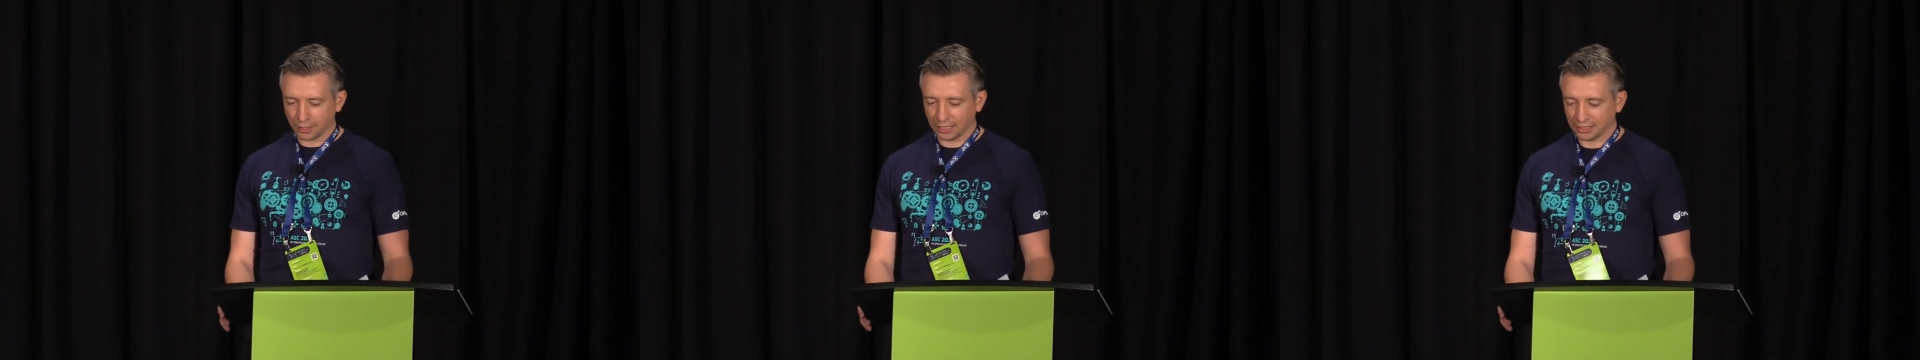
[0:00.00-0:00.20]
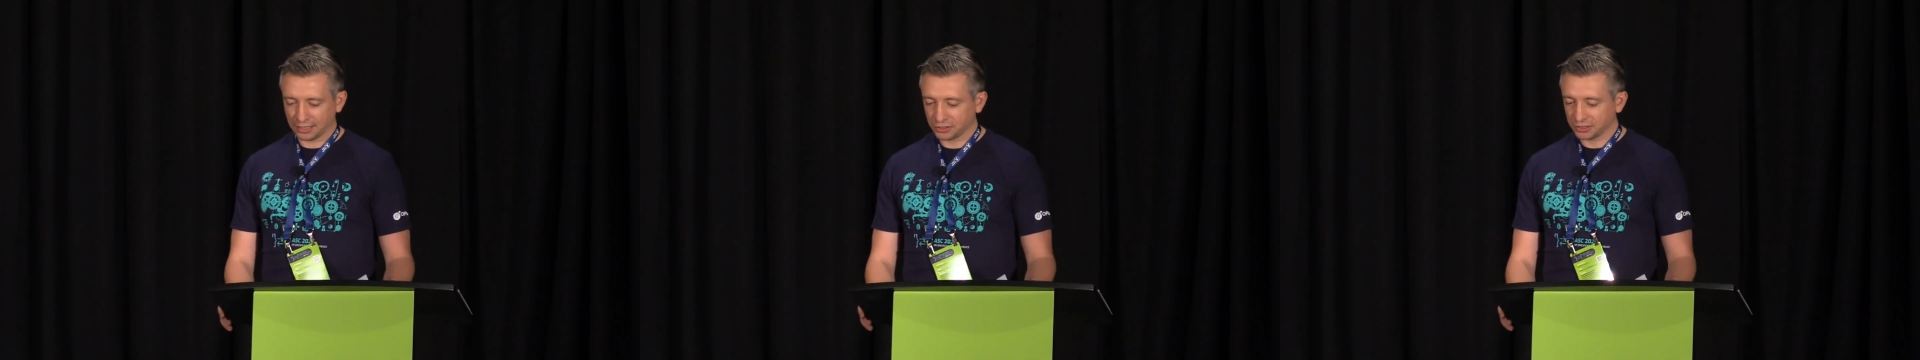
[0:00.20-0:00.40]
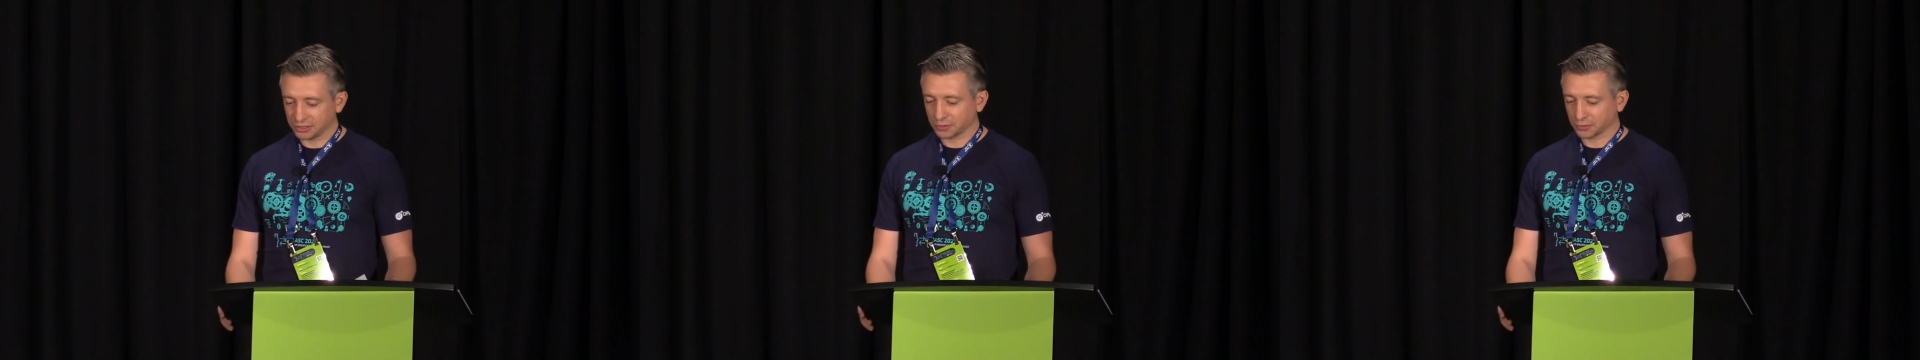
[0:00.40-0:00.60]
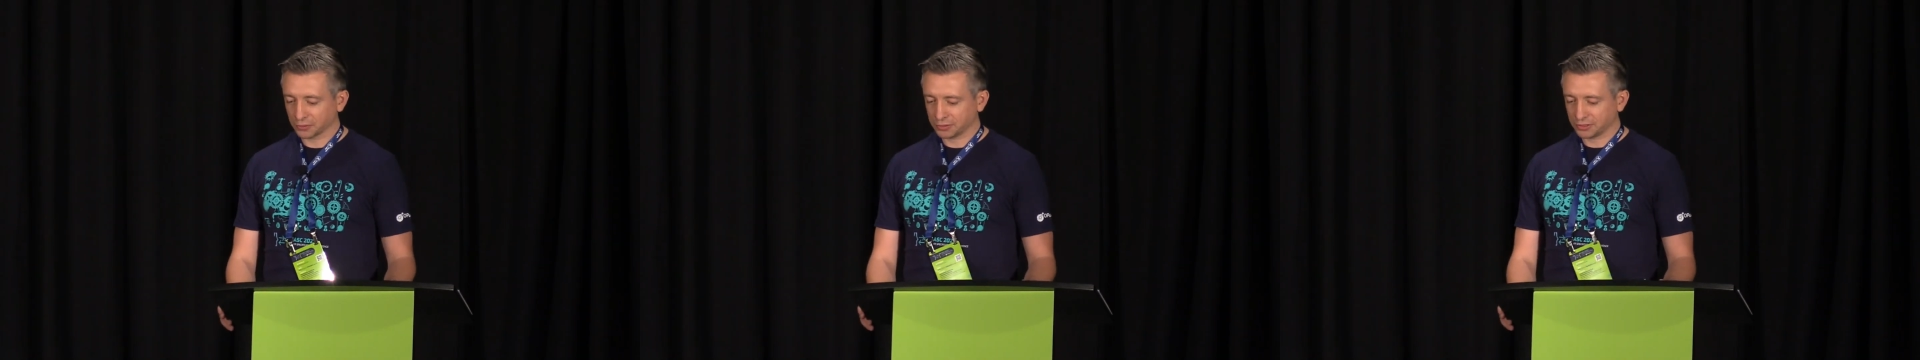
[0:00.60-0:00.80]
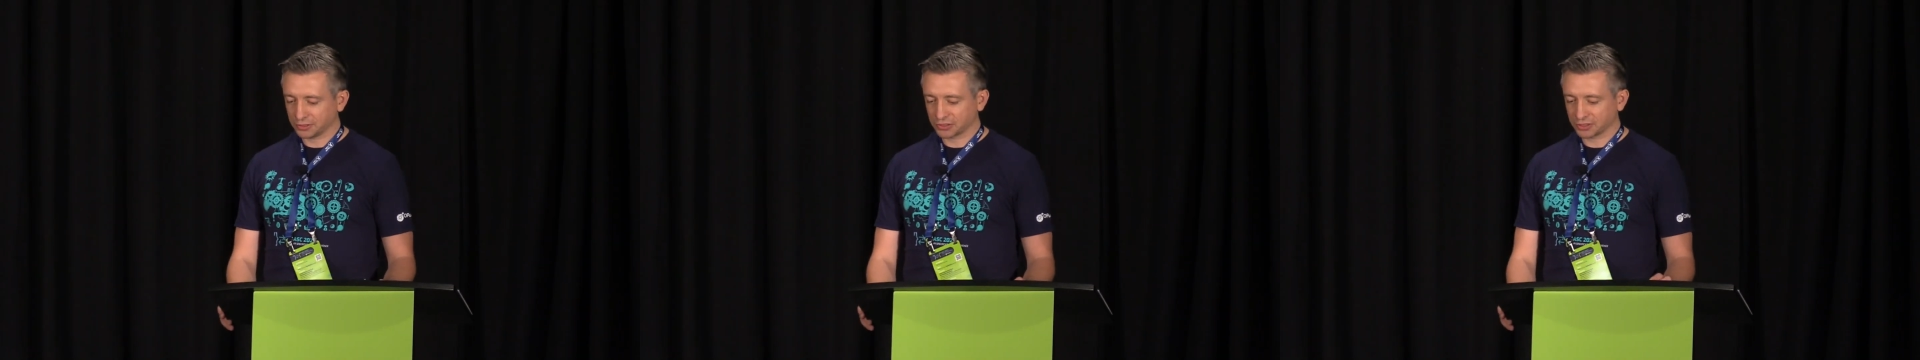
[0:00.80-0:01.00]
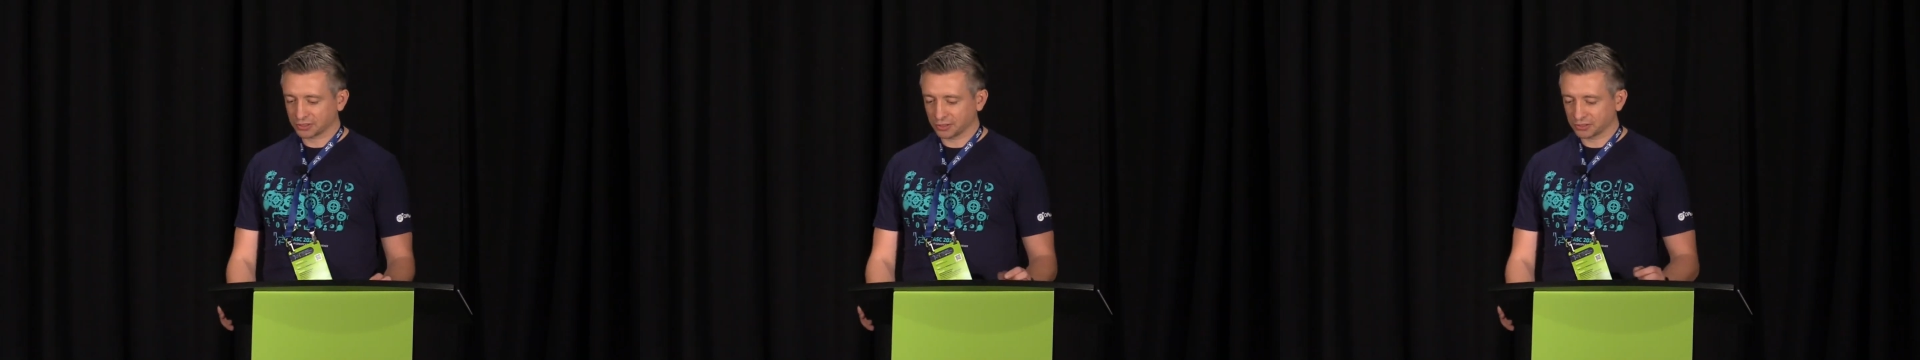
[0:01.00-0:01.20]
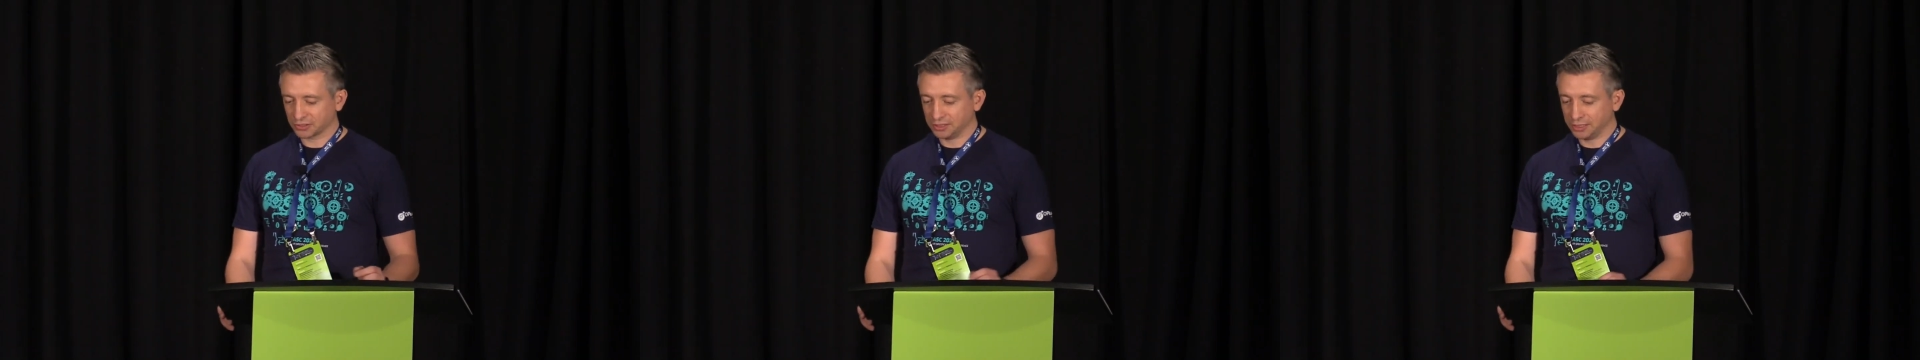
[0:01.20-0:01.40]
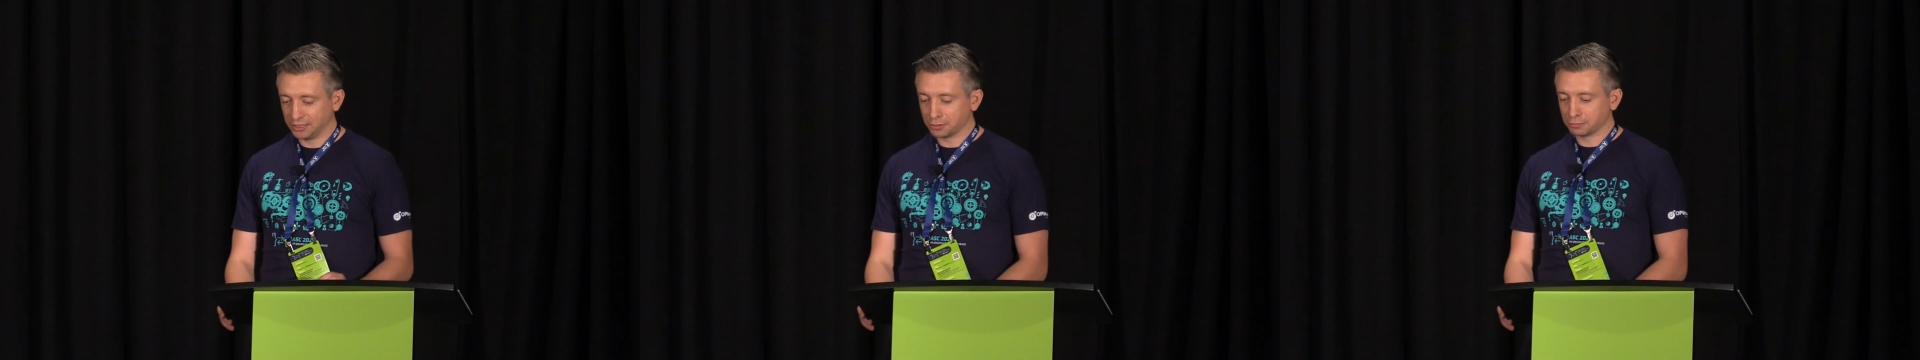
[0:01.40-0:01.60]
and she's going to discuss
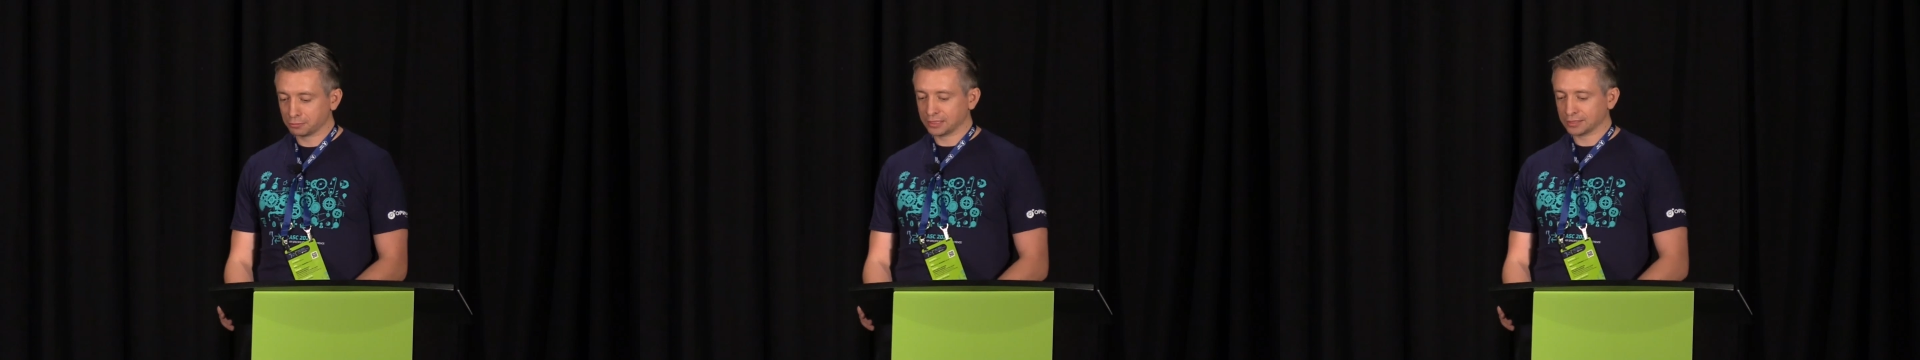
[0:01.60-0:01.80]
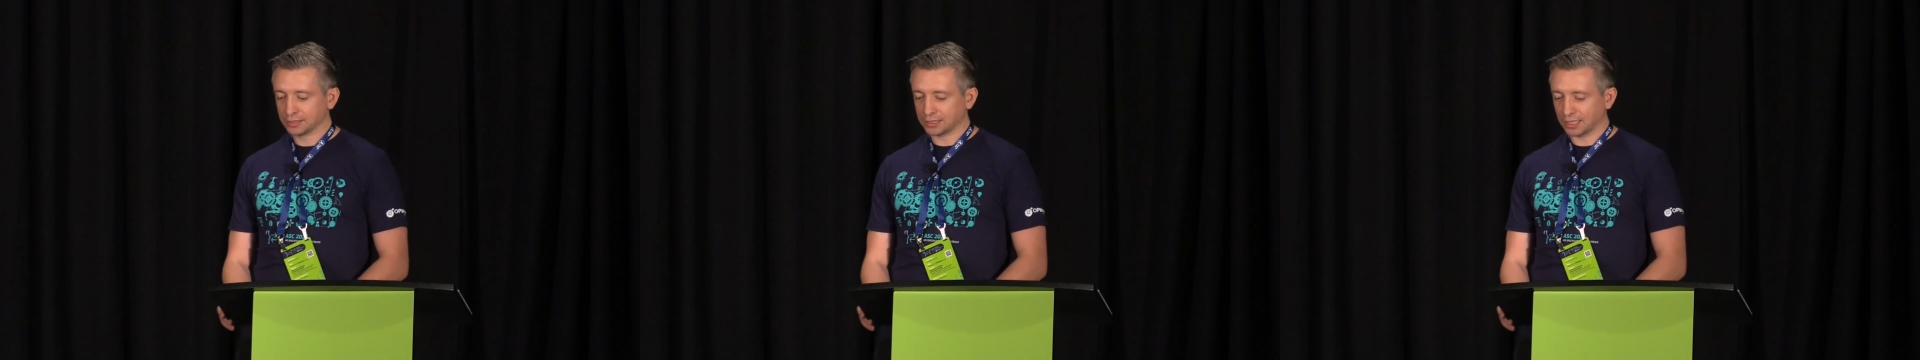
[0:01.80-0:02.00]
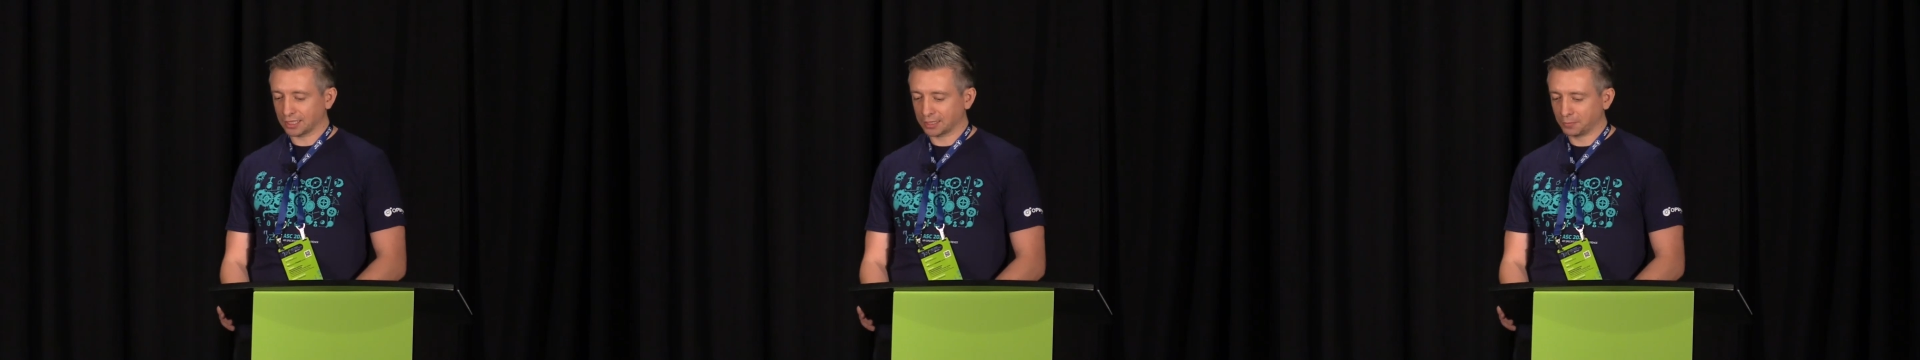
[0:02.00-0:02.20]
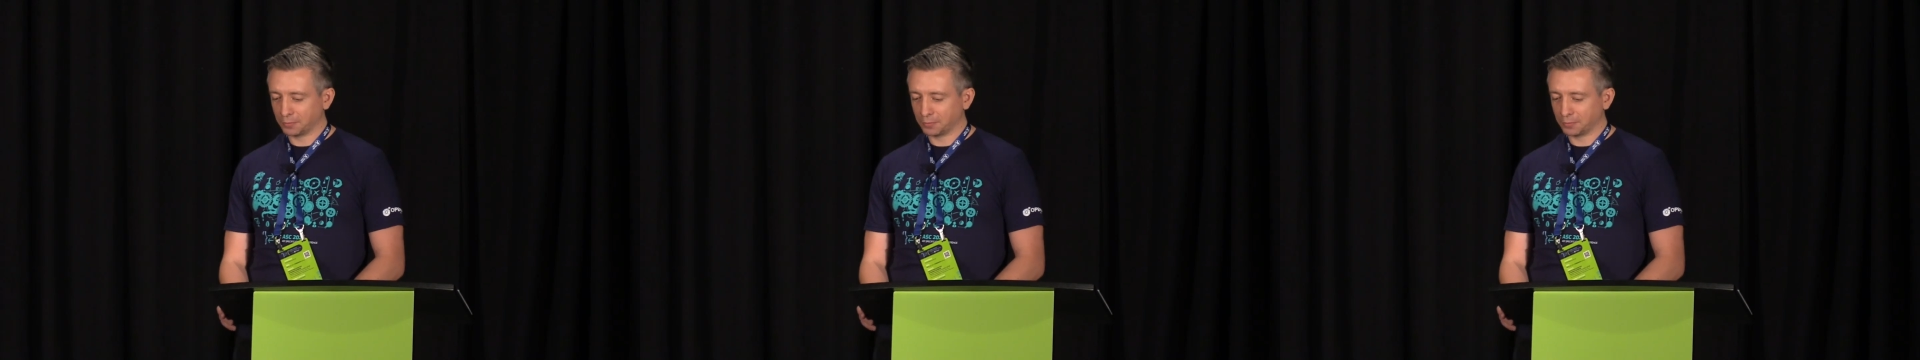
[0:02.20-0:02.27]
near real-time